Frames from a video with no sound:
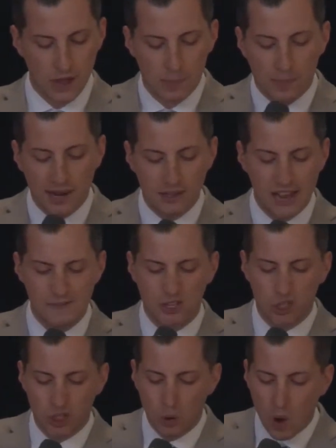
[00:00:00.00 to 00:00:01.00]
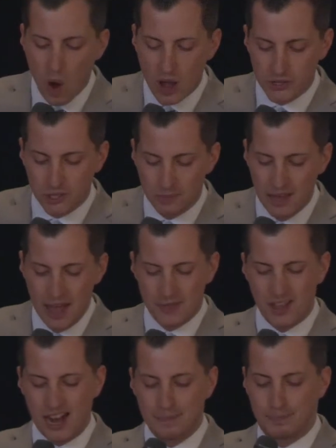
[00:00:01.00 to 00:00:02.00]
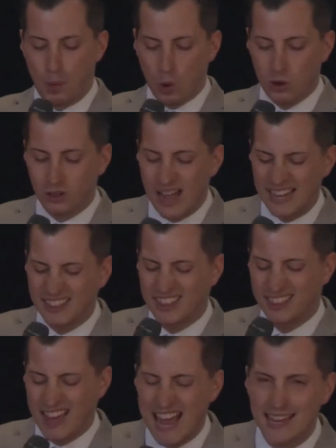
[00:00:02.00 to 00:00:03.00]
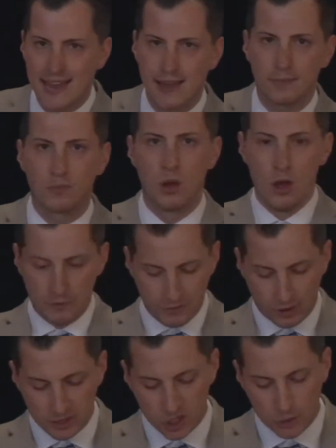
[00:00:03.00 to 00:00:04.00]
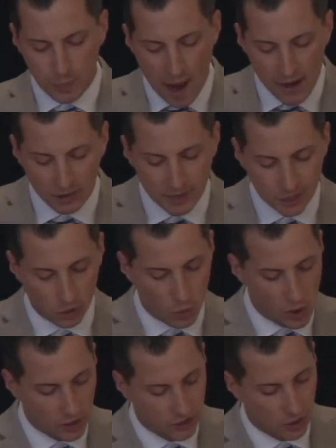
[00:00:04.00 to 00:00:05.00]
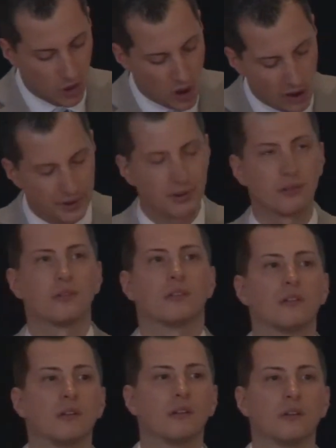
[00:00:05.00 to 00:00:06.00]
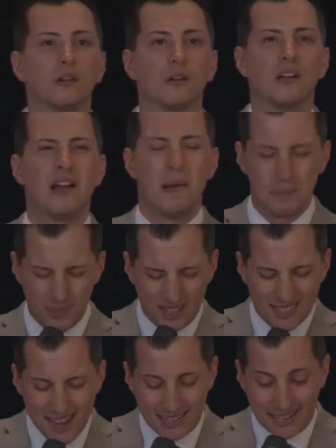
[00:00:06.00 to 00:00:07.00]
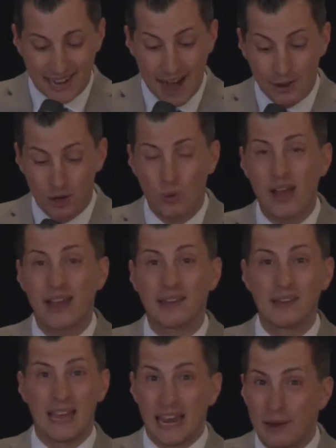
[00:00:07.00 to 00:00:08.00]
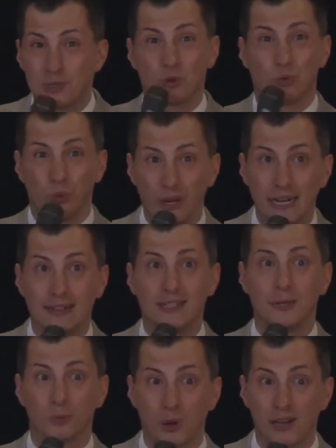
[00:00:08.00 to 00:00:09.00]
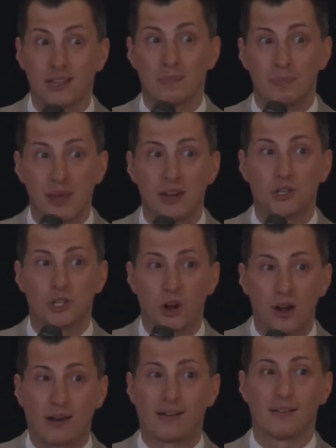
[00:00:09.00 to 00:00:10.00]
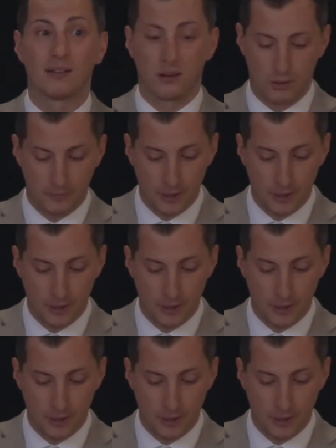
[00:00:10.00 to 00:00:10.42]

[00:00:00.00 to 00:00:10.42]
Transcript: My life is so awesome that I'd borderline thank him for inspiring me to work so hard. But let's not get carried away. He was a really, really big jerk.